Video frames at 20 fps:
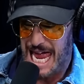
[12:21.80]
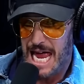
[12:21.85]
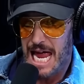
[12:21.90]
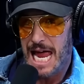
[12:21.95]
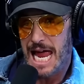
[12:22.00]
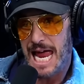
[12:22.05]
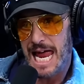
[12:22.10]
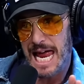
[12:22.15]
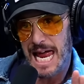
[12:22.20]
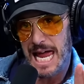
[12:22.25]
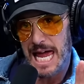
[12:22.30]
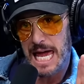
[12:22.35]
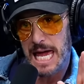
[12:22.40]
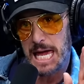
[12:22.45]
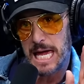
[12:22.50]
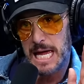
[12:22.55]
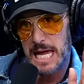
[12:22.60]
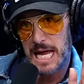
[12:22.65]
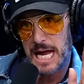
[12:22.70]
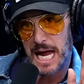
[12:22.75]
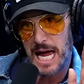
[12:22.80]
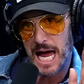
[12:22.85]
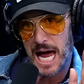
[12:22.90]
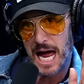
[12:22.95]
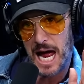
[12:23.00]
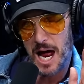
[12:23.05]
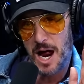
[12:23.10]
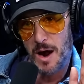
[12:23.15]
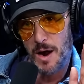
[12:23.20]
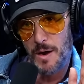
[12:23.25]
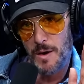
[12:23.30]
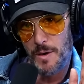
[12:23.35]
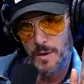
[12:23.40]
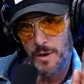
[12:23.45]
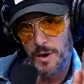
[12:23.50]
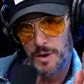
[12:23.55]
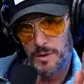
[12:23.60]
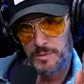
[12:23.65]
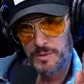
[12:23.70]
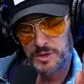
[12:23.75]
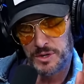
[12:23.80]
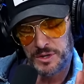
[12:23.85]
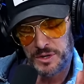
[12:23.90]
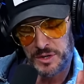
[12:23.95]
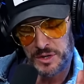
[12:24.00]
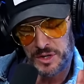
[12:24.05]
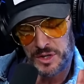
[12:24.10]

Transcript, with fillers: is this is where the magic happens.